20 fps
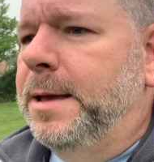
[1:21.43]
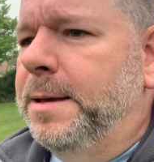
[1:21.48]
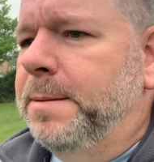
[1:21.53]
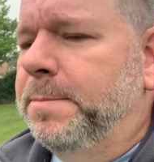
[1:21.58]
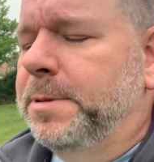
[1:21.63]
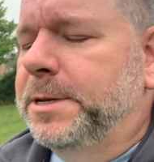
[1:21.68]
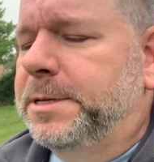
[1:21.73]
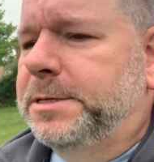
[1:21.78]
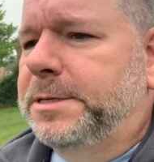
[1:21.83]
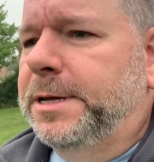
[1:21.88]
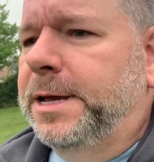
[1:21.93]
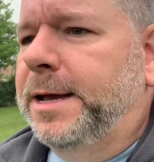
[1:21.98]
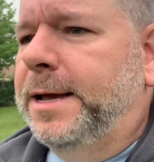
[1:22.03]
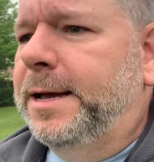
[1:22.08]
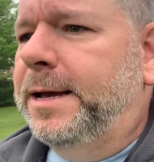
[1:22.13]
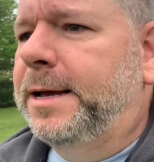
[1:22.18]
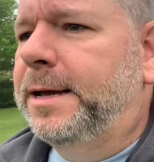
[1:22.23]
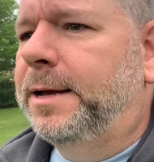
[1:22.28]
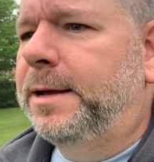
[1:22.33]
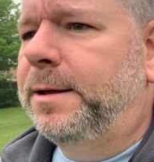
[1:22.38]
But uh,
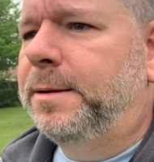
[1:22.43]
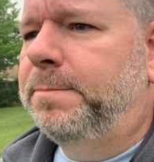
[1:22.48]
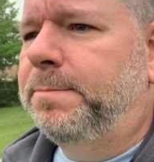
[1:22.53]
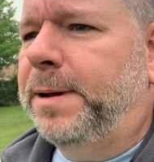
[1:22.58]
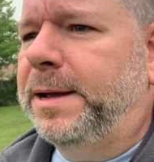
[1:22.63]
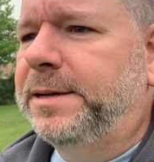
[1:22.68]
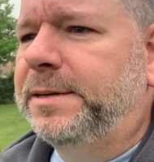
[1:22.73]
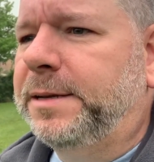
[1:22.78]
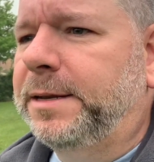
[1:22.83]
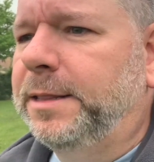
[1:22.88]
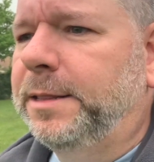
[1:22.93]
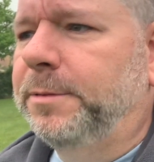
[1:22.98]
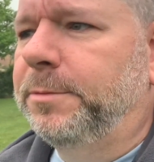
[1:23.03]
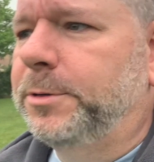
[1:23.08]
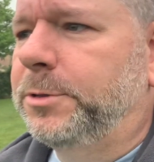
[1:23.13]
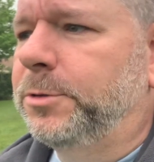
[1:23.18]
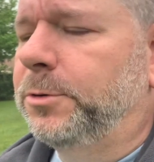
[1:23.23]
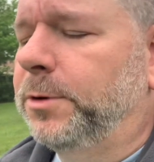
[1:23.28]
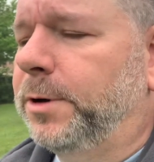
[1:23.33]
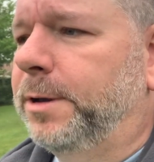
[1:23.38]
basically, they were
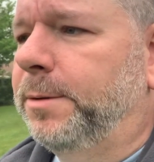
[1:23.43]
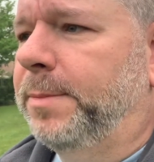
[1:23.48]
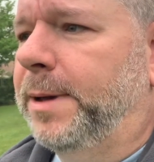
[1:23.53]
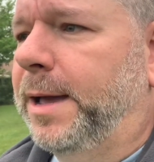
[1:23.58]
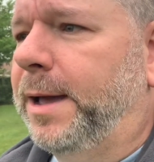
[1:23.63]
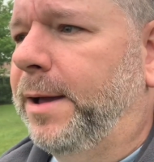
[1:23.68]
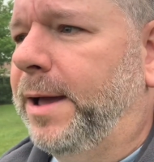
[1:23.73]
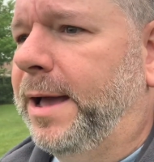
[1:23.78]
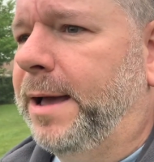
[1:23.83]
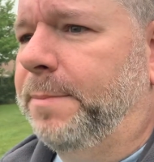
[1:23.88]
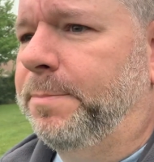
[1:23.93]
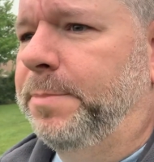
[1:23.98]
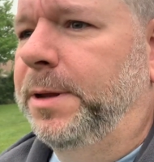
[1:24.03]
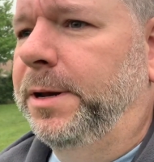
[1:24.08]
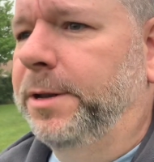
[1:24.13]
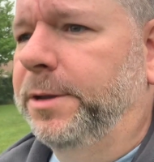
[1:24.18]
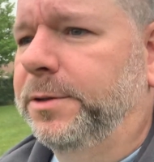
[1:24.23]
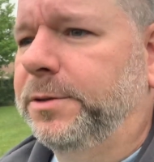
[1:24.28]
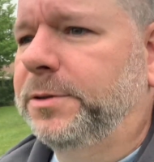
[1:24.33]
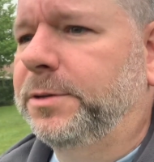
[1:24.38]
talking about
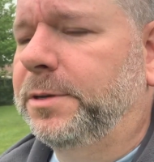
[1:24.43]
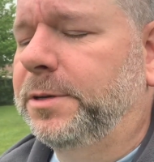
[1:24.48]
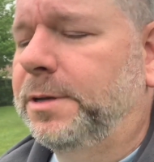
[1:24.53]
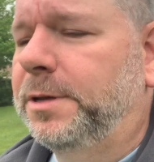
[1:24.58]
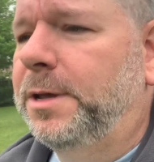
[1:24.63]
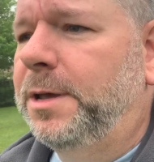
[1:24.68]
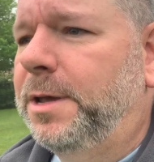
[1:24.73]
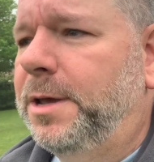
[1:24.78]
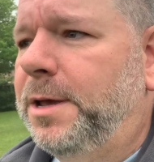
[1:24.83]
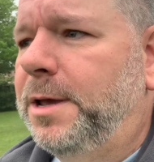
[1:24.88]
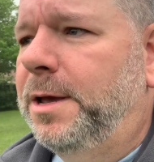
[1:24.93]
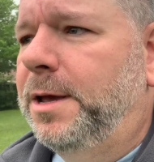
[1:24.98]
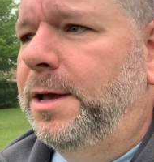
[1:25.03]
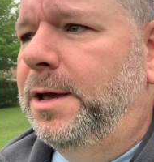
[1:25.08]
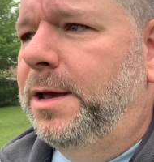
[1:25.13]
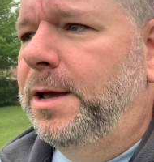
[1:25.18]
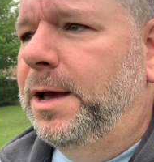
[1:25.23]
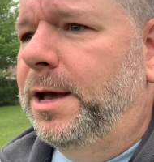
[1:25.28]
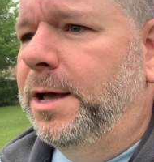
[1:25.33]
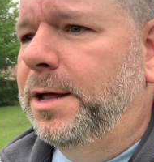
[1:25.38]
happiness,
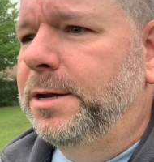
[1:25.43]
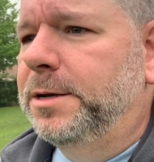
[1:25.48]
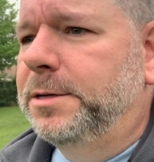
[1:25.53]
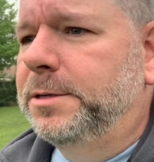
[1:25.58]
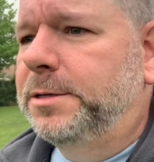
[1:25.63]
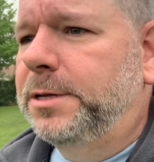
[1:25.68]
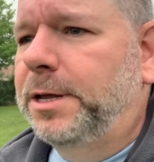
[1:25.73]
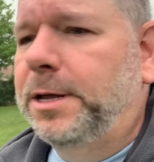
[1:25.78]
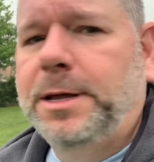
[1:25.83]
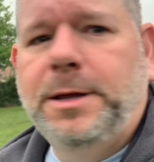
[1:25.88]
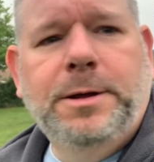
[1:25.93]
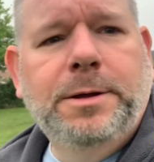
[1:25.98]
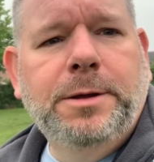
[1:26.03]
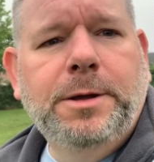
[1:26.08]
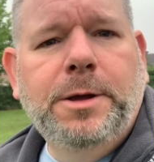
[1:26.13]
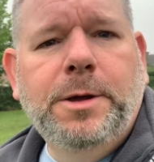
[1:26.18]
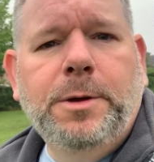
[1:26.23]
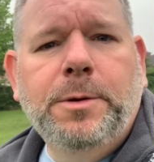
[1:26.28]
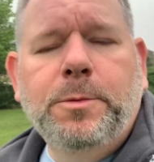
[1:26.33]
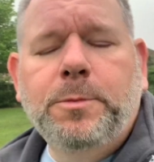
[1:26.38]
and
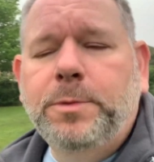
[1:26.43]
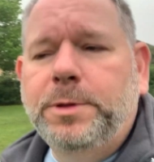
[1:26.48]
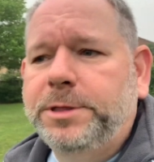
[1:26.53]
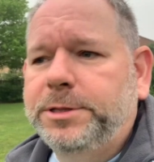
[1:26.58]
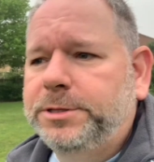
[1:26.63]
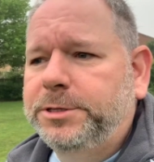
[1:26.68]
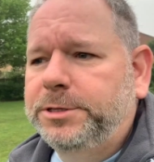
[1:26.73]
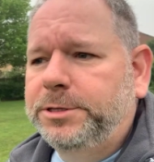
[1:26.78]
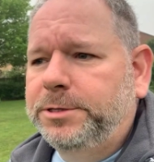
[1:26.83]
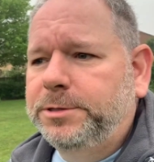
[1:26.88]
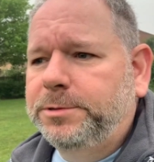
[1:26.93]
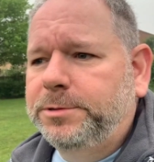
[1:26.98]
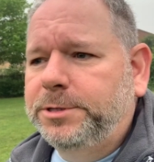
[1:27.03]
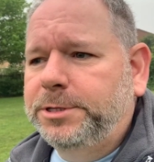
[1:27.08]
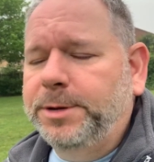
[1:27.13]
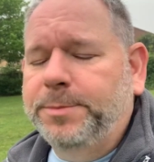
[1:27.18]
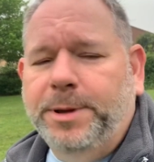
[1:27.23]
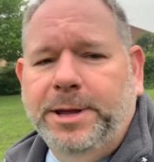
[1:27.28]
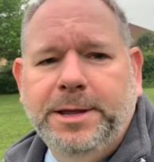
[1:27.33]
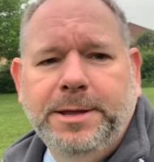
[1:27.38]
with
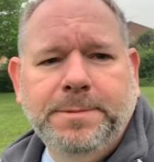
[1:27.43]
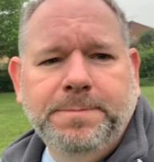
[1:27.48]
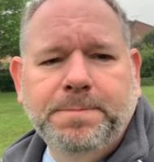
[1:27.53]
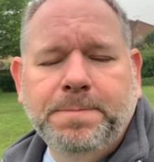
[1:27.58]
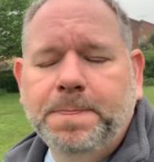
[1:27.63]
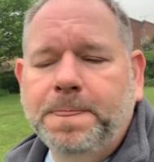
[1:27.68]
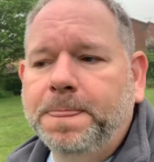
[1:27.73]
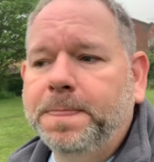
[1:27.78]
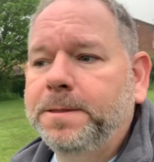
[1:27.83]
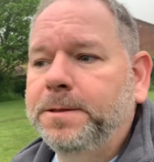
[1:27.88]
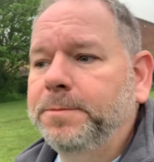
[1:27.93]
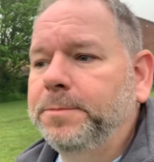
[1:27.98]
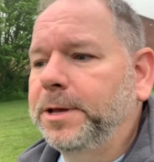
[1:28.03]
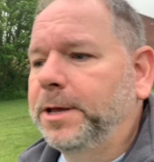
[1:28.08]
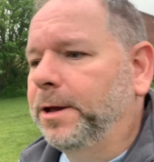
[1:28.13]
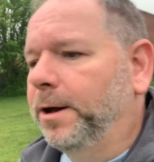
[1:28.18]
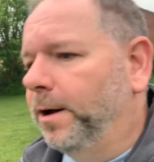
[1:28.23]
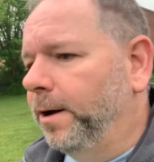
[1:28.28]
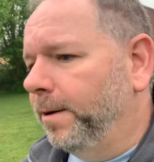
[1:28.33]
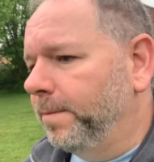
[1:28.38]
Jimmy, Jimmy
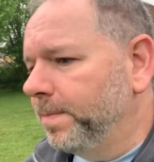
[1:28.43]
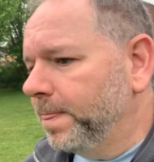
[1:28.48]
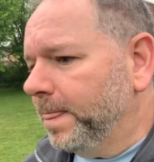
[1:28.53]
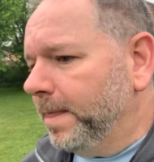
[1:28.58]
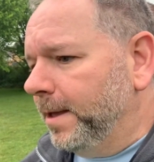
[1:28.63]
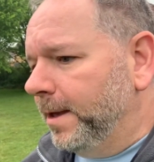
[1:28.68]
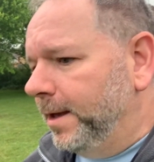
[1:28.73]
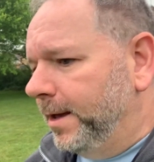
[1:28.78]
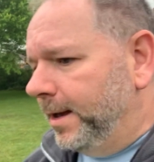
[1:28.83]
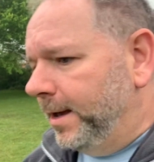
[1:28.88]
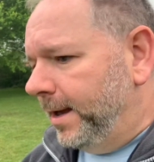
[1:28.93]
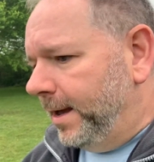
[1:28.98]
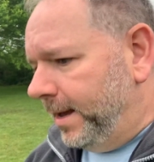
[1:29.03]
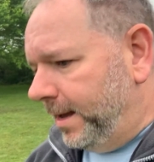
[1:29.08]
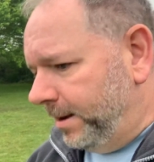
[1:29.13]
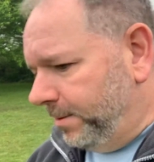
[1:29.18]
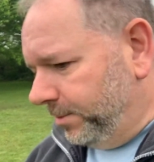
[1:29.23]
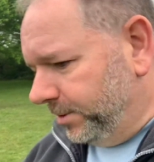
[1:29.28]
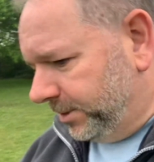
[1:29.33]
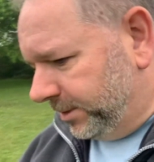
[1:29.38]
Carr,
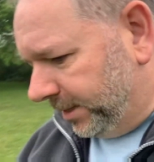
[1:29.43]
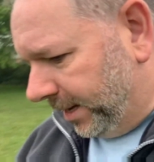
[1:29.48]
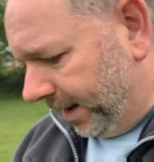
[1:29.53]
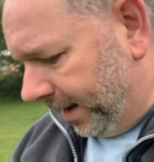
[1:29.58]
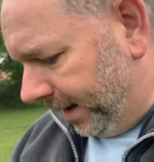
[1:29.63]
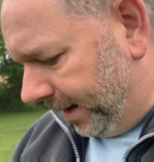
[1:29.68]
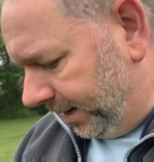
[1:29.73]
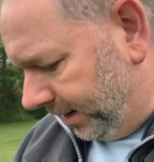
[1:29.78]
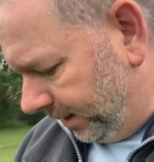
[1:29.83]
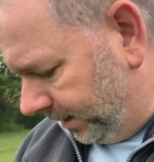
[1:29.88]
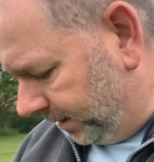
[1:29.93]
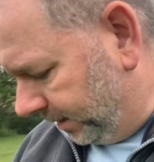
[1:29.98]
he was saying